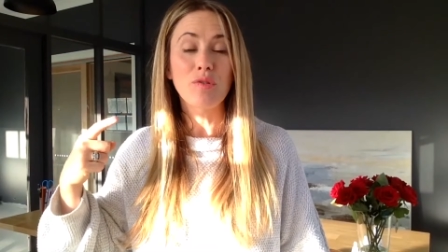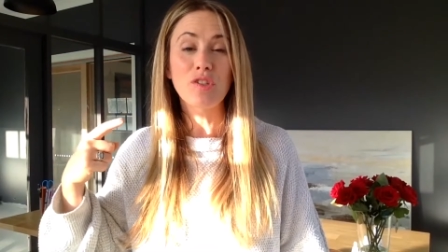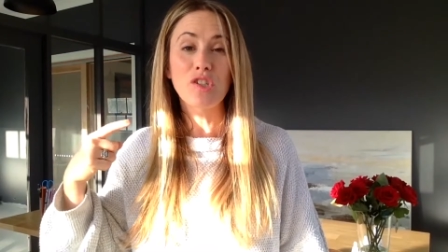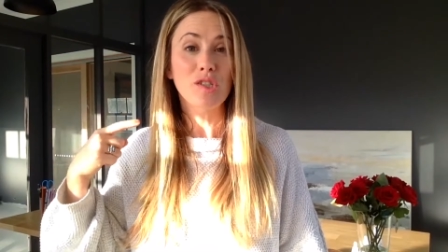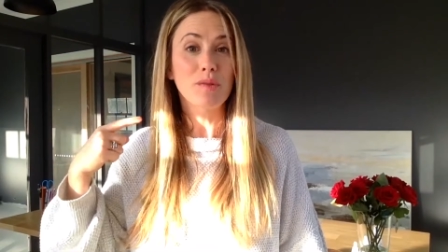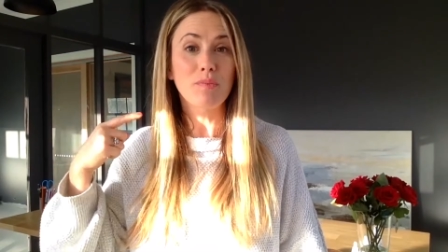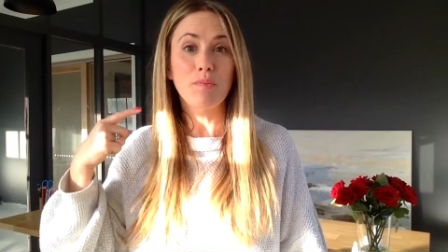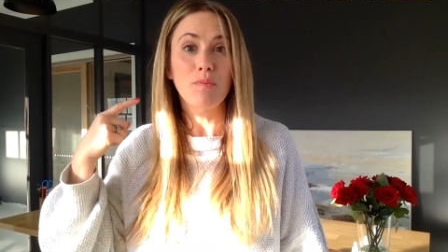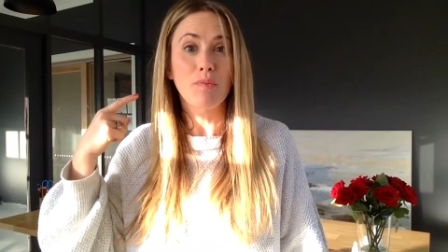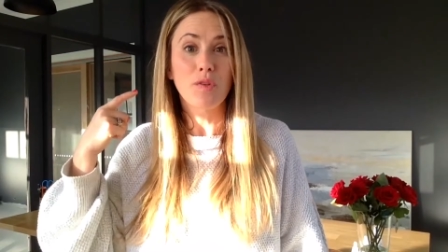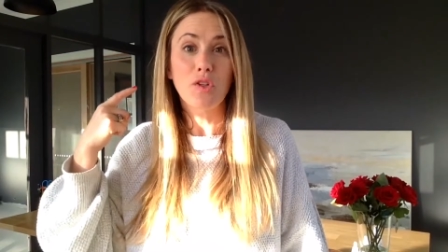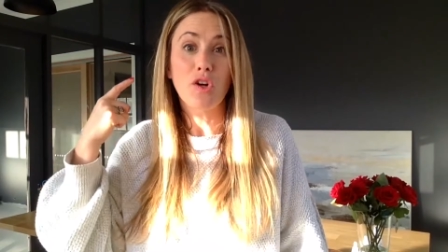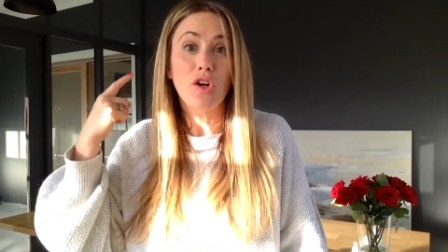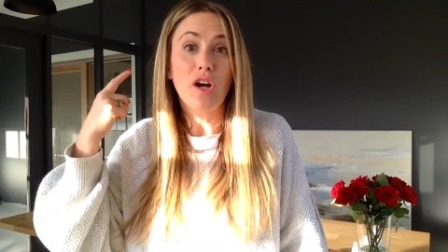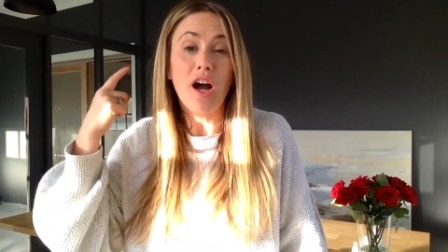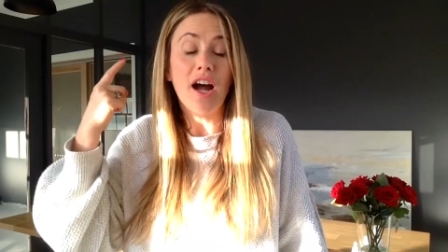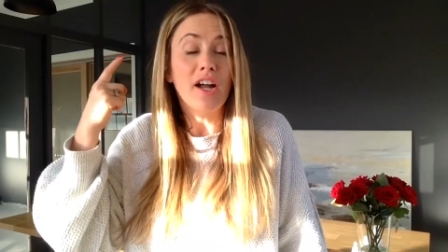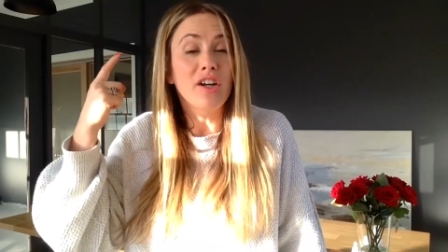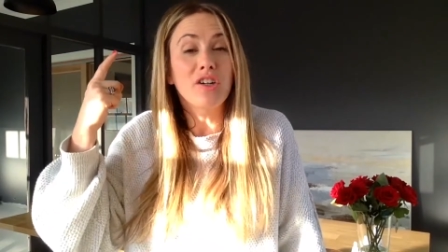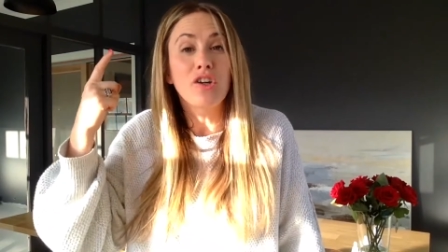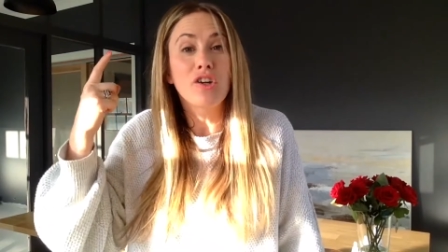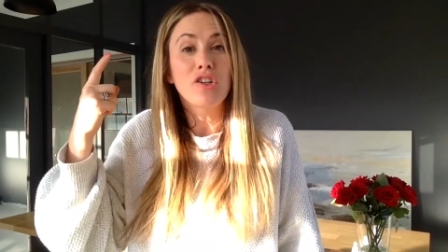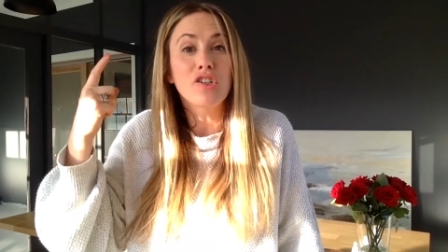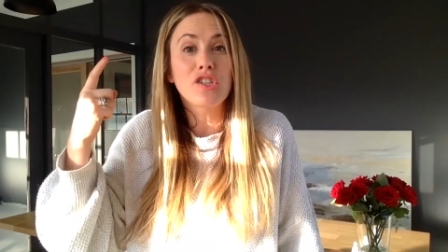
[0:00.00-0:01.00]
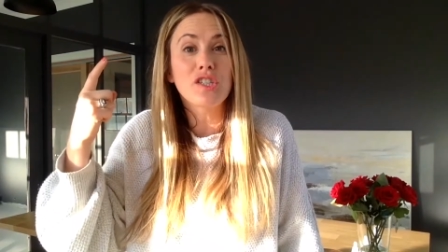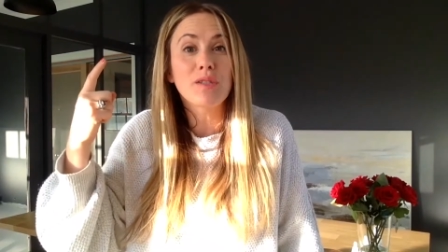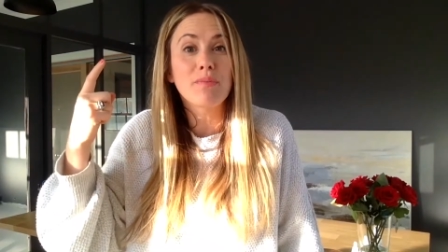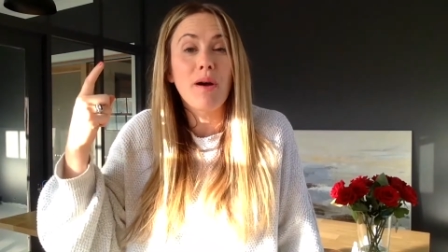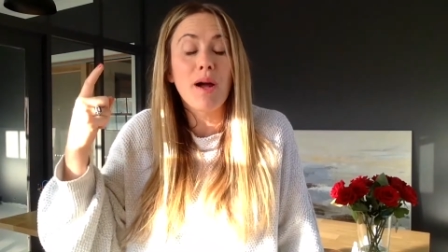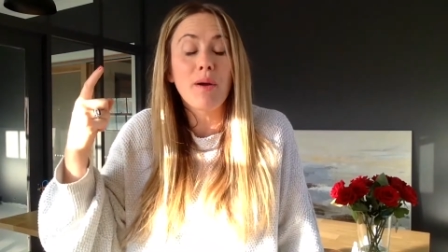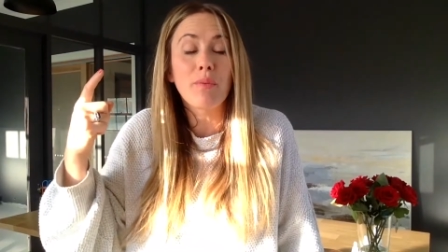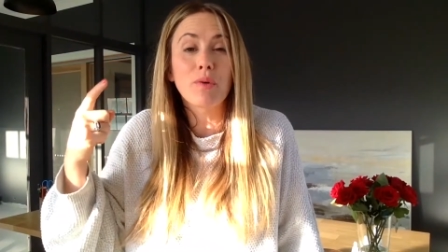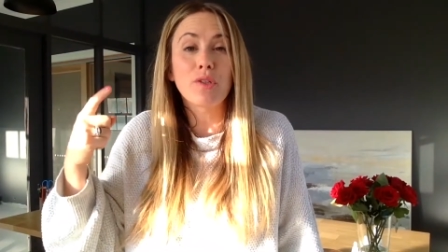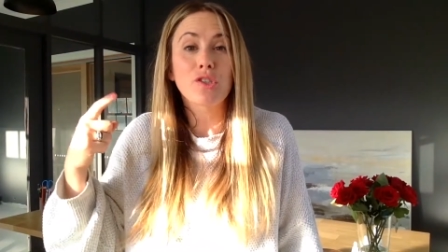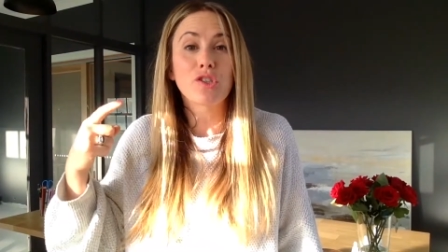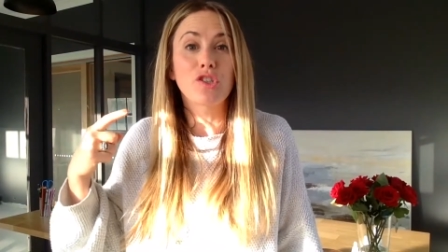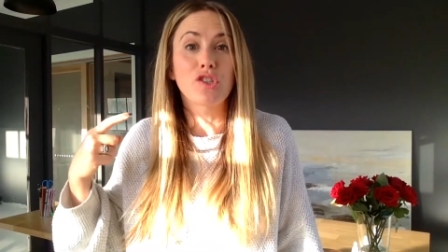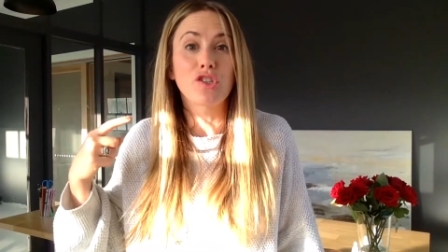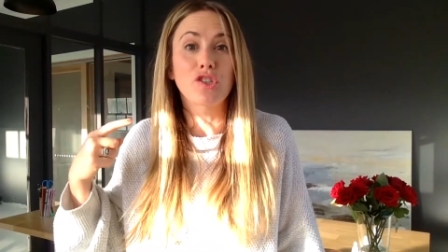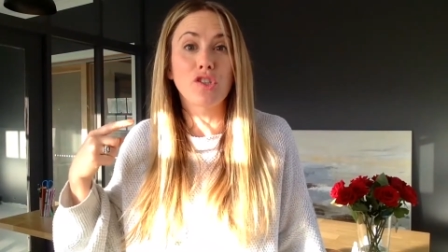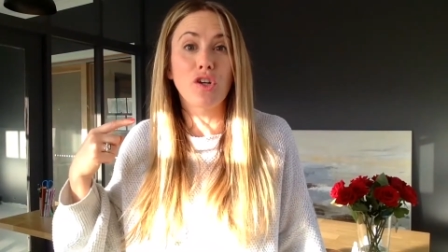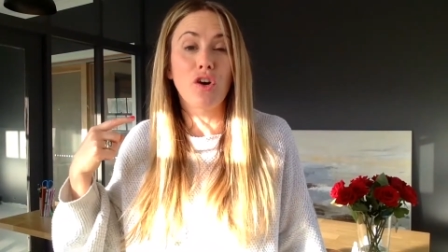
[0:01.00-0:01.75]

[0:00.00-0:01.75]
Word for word: You just your unconscious mind wants to